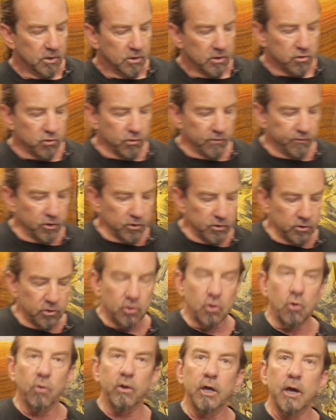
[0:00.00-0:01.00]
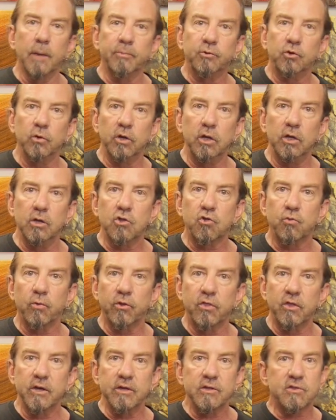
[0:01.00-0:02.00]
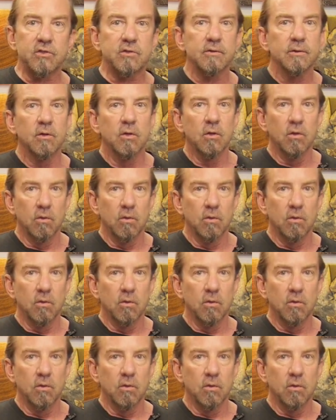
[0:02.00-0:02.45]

So if you're going up to 1 inch with this,